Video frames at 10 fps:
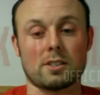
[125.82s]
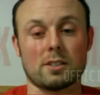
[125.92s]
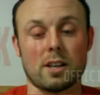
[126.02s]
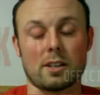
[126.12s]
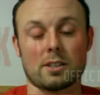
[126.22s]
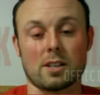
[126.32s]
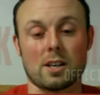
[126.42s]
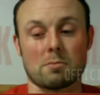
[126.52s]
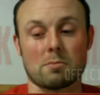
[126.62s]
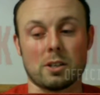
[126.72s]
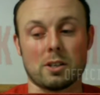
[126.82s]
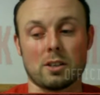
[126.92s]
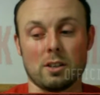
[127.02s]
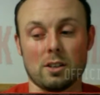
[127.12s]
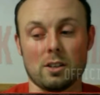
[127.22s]
Yeah, that's awesome, man.
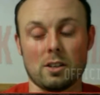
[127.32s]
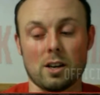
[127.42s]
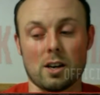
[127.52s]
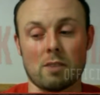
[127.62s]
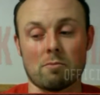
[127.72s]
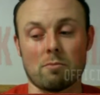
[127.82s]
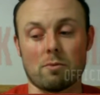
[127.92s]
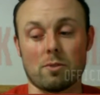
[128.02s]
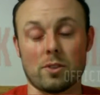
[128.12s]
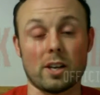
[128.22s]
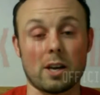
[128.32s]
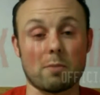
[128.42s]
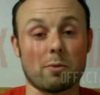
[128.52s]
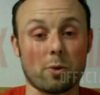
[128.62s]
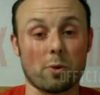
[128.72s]
The night
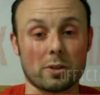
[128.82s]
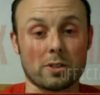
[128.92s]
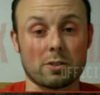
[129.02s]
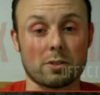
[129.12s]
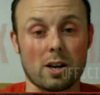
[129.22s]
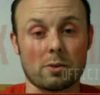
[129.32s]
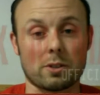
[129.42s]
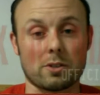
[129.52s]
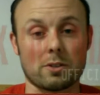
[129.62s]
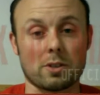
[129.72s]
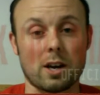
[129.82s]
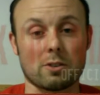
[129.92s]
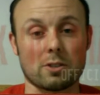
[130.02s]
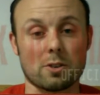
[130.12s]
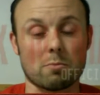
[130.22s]
before you went to Raw, I went to a
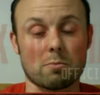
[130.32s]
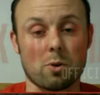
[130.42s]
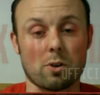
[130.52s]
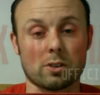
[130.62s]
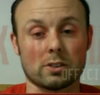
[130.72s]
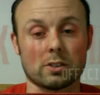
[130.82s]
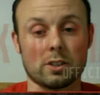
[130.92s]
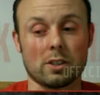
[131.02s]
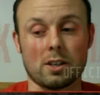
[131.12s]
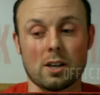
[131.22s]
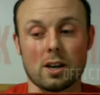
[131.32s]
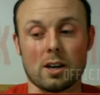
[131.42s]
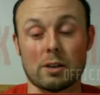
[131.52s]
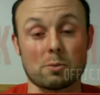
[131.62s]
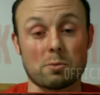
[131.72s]
house show in Portland.
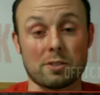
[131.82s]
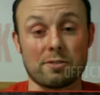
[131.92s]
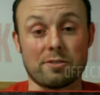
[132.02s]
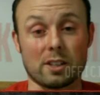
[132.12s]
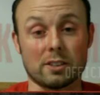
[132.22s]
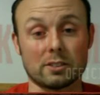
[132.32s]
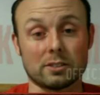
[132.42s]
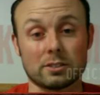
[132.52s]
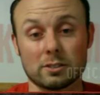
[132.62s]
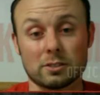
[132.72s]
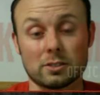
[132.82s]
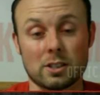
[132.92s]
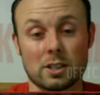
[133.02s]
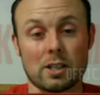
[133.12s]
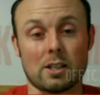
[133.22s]
That was pretty fun.
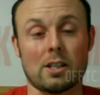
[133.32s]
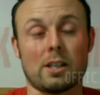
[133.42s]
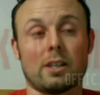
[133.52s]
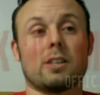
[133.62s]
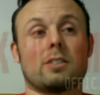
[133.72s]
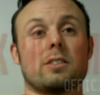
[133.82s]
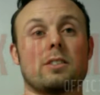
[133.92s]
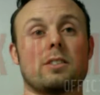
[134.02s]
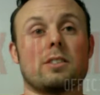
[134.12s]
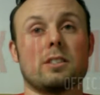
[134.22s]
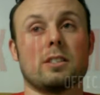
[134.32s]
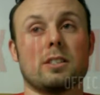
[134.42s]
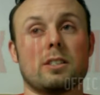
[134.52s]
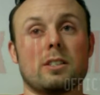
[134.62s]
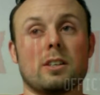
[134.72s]
I got to
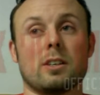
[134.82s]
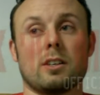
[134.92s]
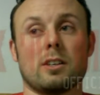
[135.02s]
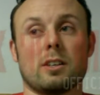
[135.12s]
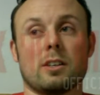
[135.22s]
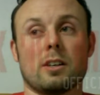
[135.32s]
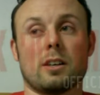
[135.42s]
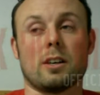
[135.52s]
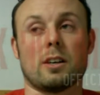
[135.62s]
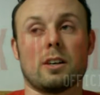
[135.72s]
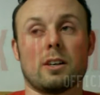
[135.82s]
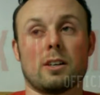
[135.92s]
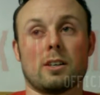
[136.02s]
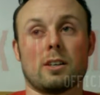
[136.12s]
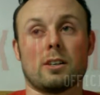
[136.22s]
see
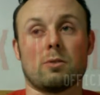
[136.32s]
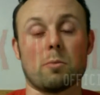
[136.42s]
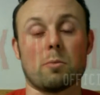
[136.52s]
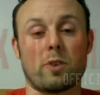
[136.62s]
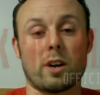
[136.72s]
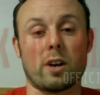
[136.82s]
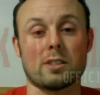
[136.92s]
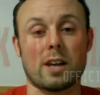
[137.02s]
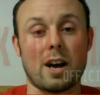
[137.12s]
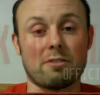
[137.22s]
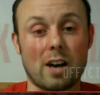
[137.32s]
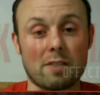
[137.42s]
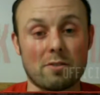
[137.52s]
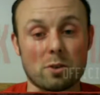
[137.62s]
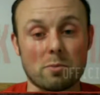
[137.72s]
Roman Reigns. I
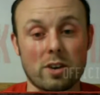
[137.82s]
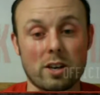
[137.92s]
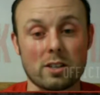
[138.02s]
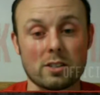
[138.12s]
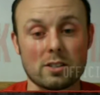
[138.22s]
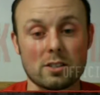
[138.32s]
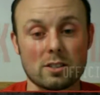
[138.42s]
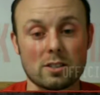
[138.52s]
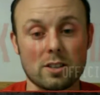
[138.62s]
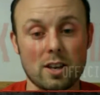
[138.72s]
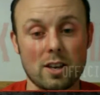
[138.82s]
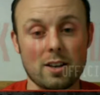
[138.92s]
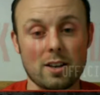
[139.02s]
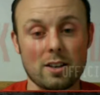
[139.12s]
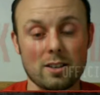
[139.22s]
high-fived Roman Reigns.
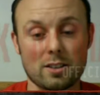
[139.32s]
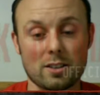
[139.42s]
Yay!